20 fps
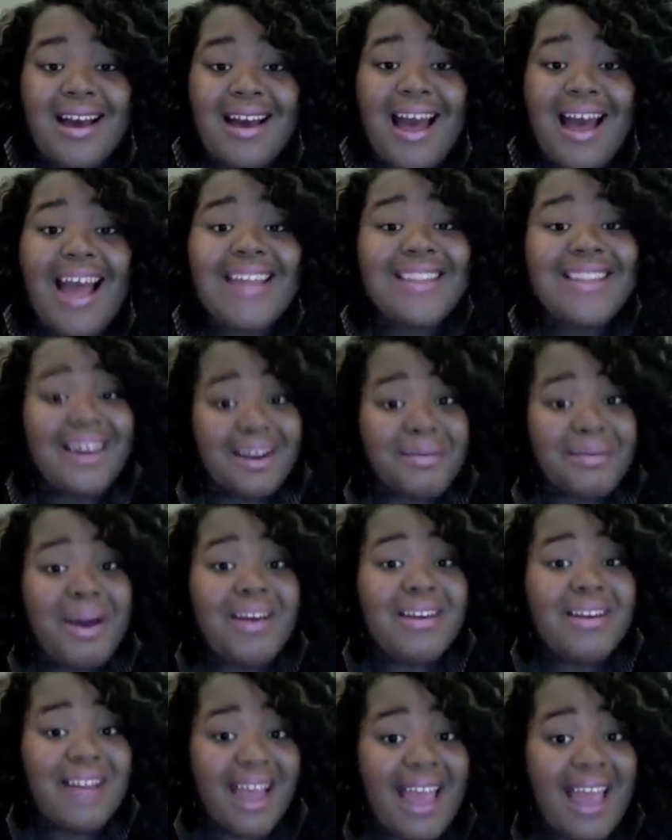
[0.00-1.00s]
thought about it.
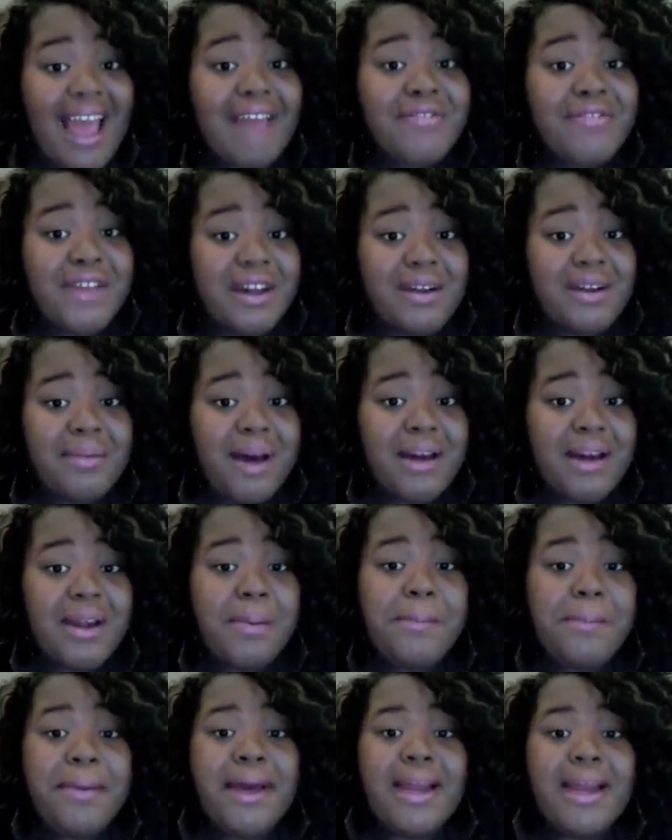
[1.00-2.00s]
I have thought about it,
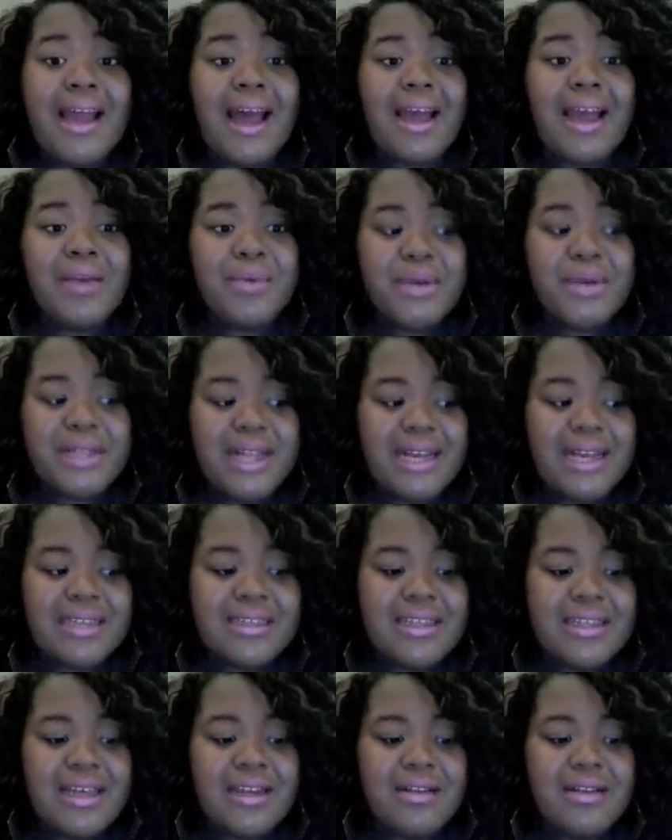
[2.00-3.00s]
but I realized
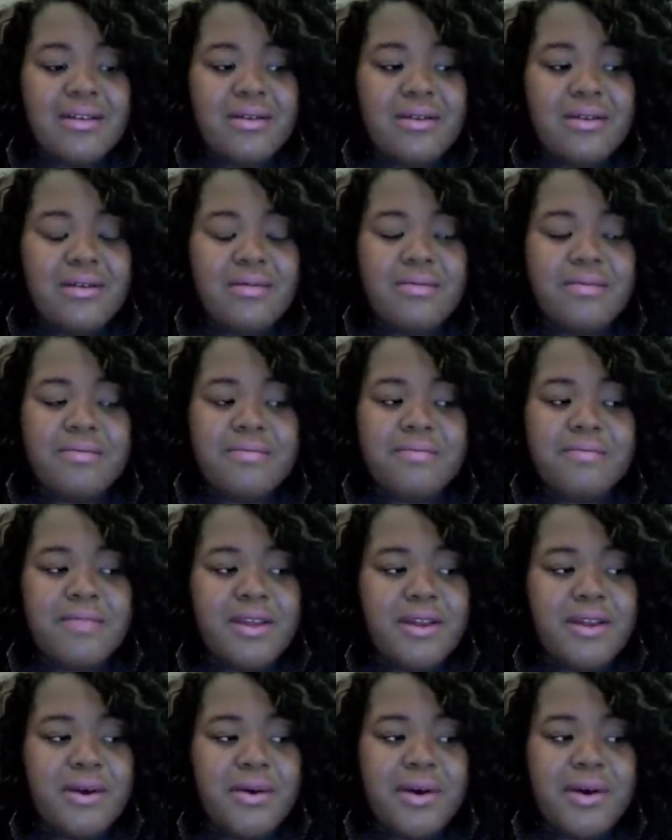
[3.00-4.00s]
that, you
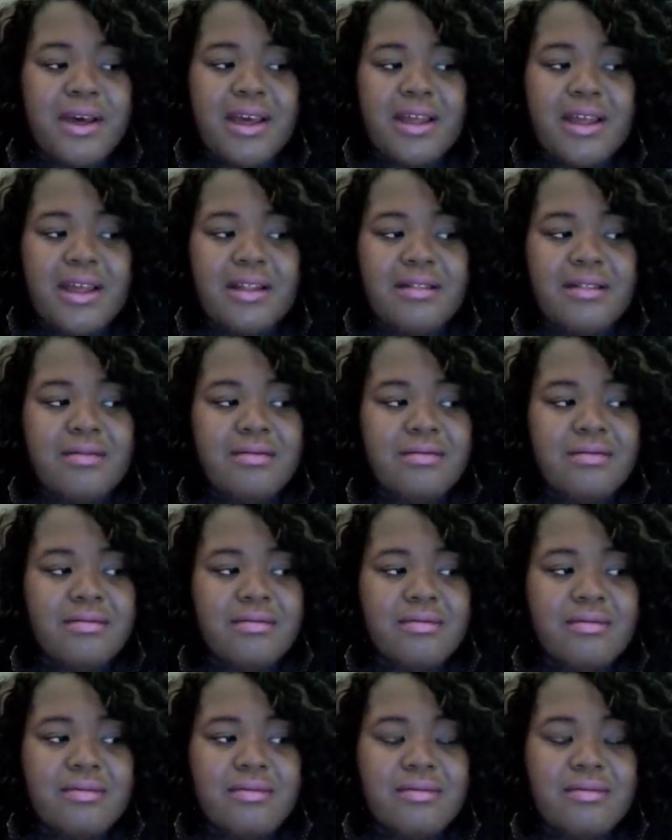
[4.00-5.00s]
know what,
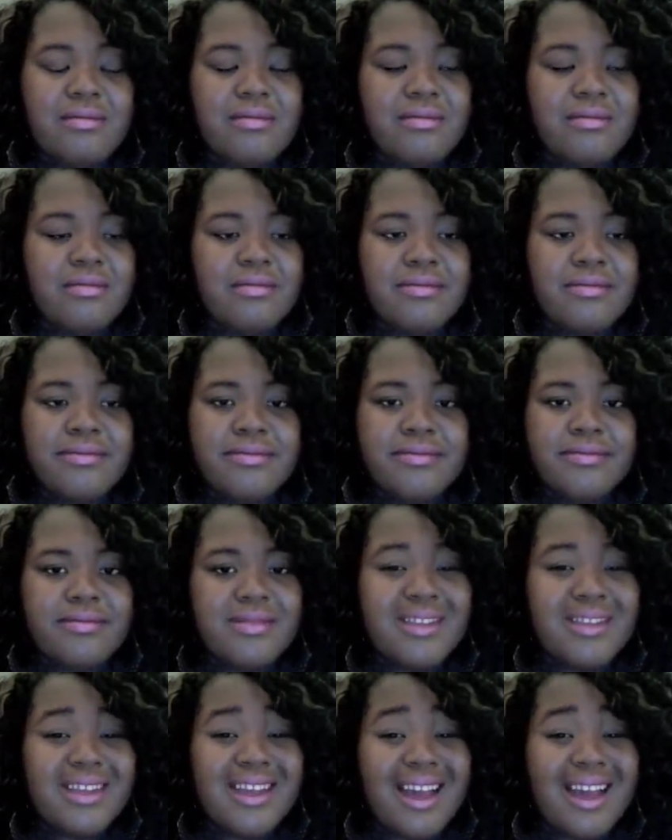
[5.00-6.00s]
the
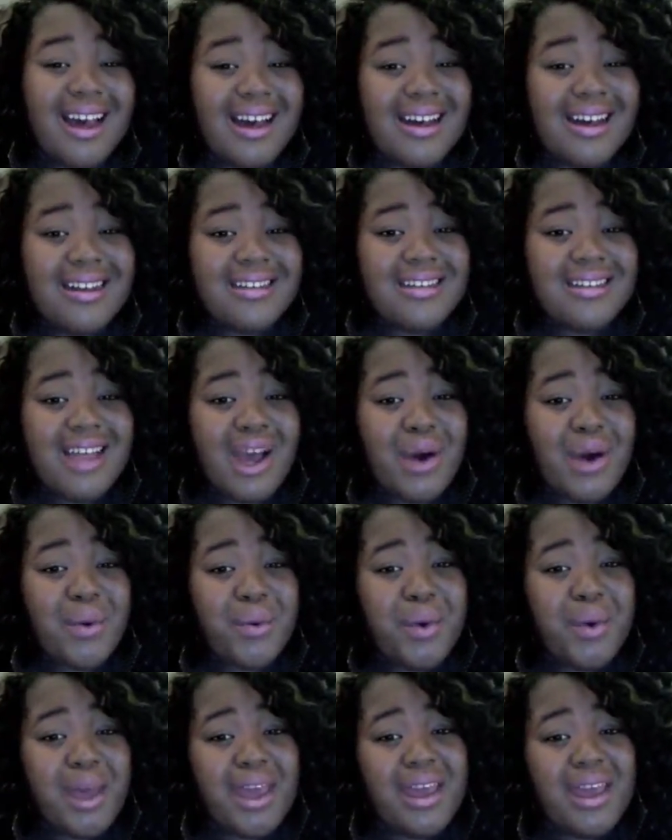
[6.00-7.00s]
cons
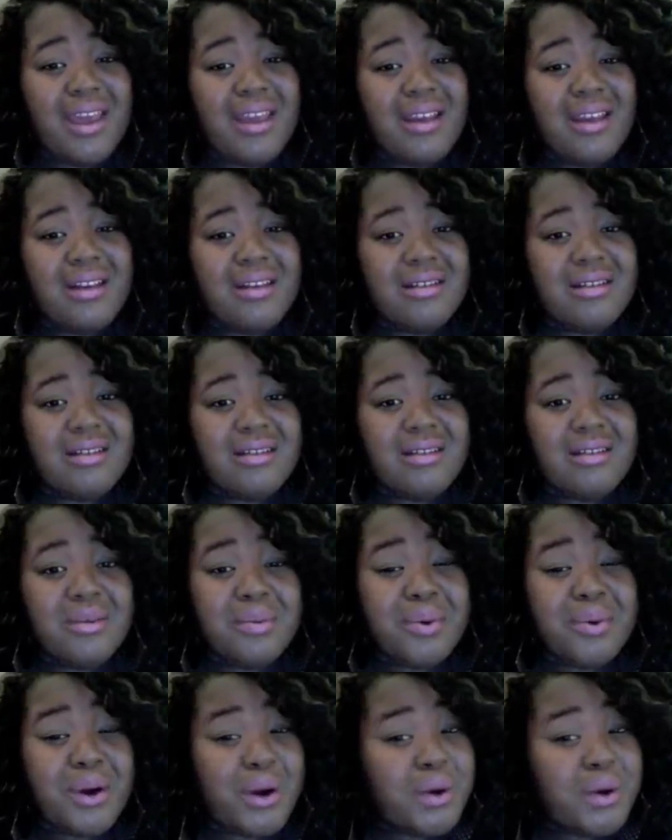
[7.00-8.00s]
outweigh the
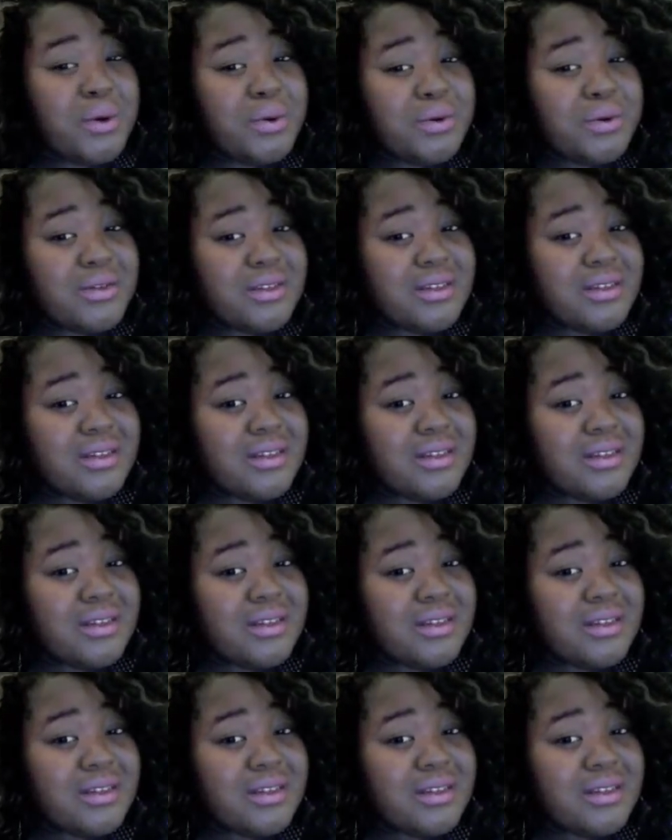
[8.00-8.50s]
pros,